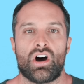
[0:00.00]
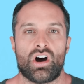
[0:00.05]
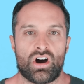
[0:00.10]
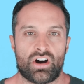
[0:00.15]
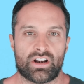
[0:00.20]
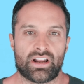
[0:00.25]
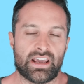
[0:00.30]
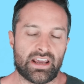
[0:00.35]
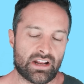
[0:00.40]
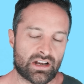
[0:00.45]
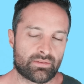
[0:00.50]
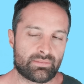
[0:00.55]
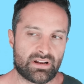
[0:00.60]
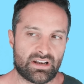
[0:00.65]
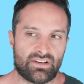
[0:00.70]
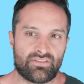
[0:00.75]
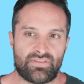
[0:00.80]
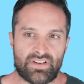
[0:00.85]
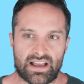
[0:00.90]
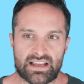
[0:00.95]
on an
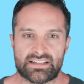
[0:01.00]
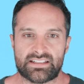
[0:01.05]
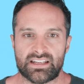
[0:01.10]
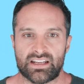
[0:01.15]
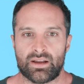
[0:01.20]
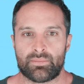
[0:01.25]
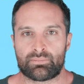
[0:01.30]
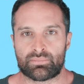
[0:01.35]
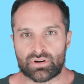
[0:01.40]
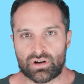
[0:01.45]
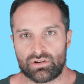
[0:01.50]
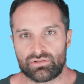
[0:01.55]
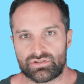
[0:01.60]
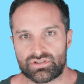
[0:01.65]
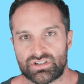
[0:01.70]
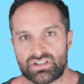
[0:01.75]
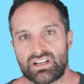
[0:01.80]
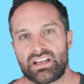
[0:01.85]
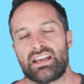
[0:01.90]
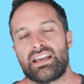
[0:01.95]
intermittent fasting
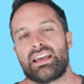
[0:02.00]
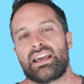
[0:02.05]
approach.